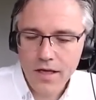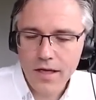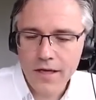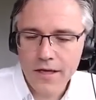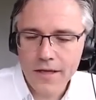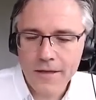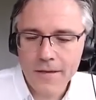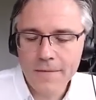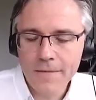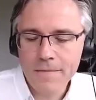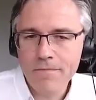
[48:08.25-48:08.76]

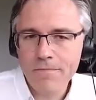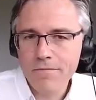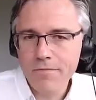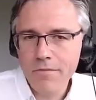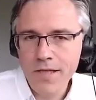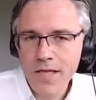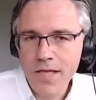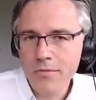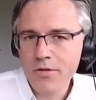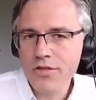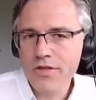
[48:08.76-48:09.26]

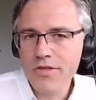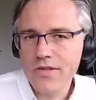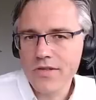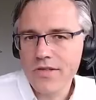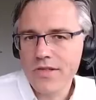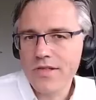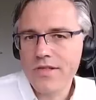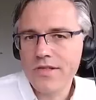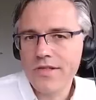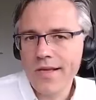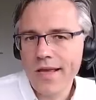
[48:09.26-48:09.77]
Let me just
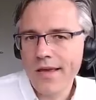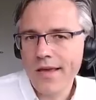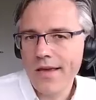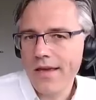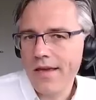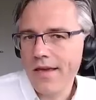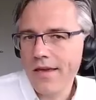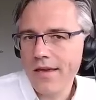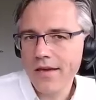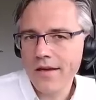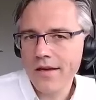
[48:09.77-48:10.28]
say
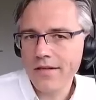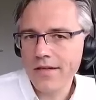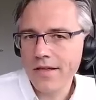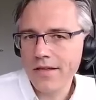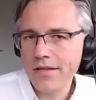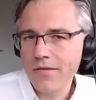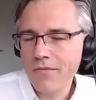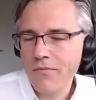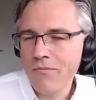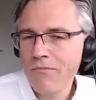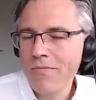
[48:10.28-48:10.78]
here
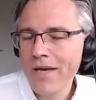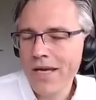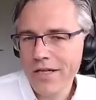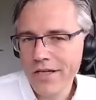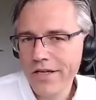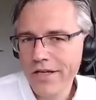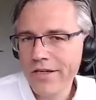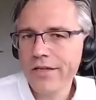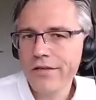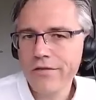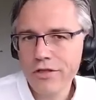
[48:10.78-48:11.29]
that many
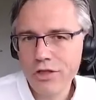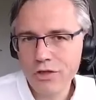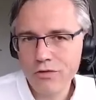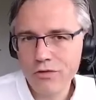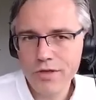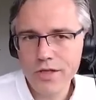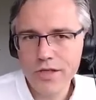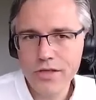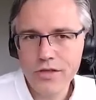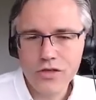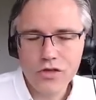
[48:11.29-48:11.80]

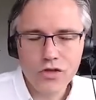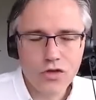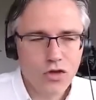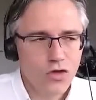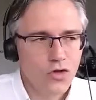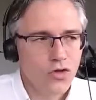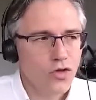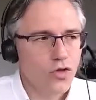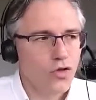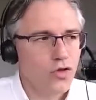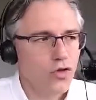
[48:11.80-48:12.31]
countries
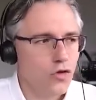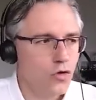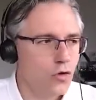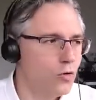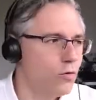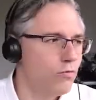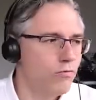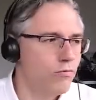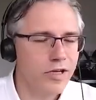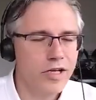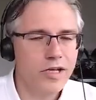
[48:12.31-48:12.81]

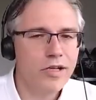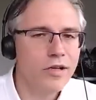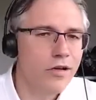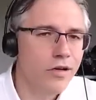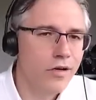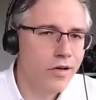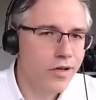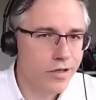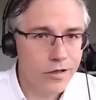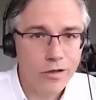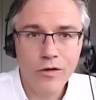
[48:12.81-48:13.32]
who
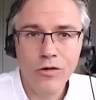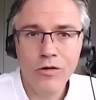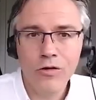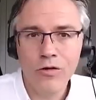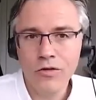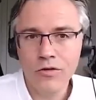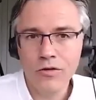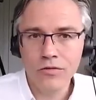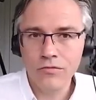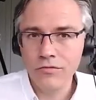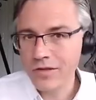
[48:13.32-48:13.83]
rely
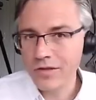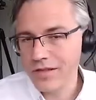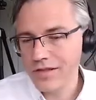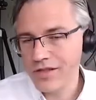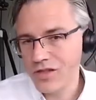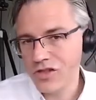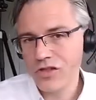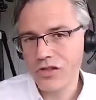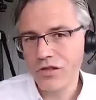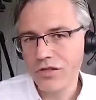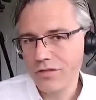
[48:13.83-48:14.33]
on
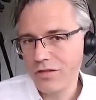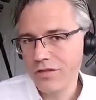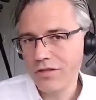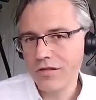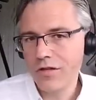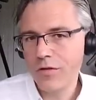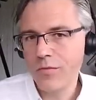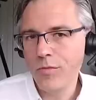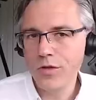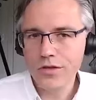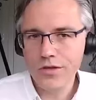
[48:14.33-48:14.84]
certain
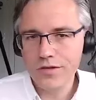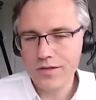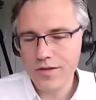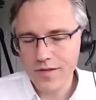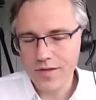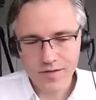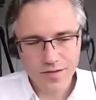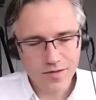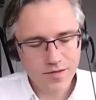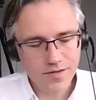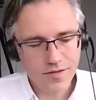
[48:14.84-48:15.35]

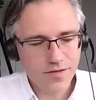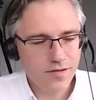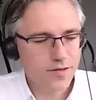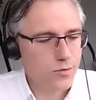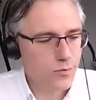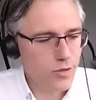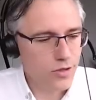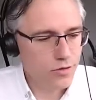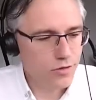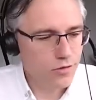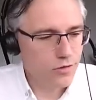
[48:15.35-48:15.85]
commodities, this is
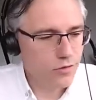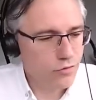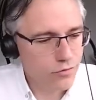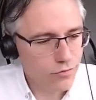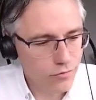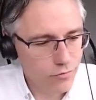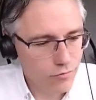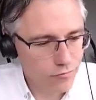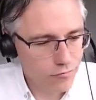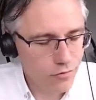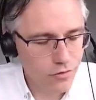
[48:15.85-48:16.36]
especially
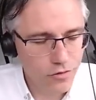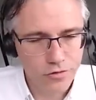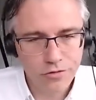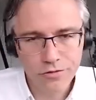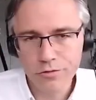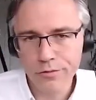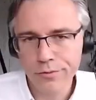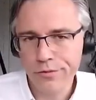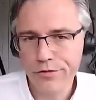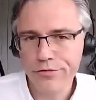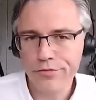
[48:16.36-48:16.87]
true for
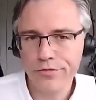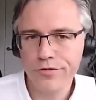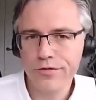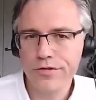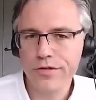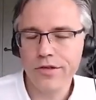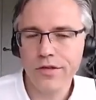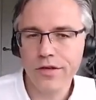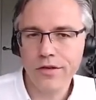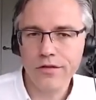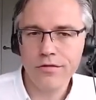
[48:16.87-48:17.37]

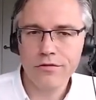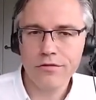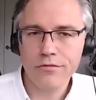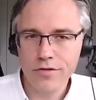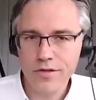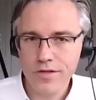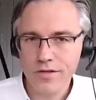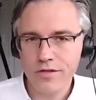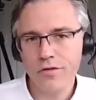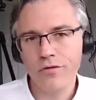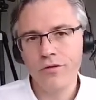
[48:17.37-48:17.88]
oil-producing
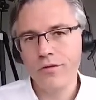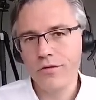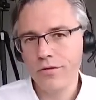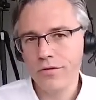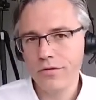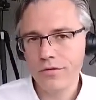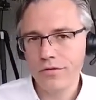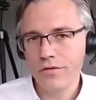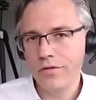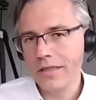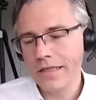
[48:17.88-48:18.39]
countries,
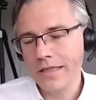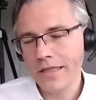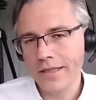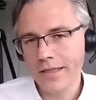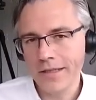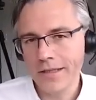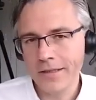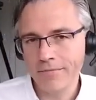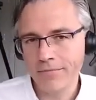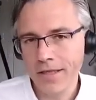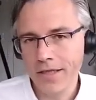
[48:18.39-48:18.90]
oil
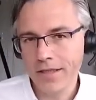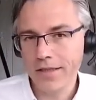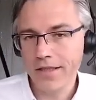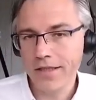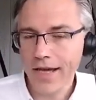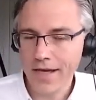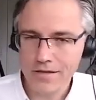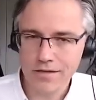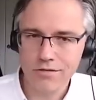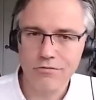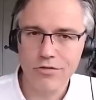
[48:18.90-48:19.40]
and
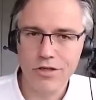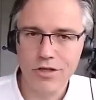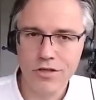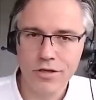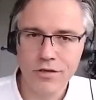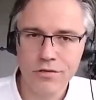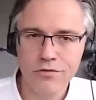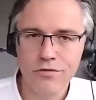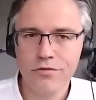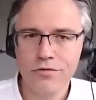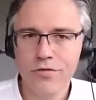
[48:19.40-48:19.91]
gas-rich
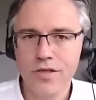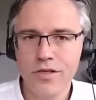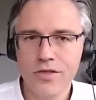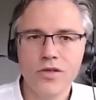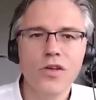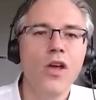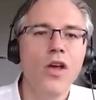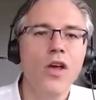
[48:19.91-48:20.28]
countries,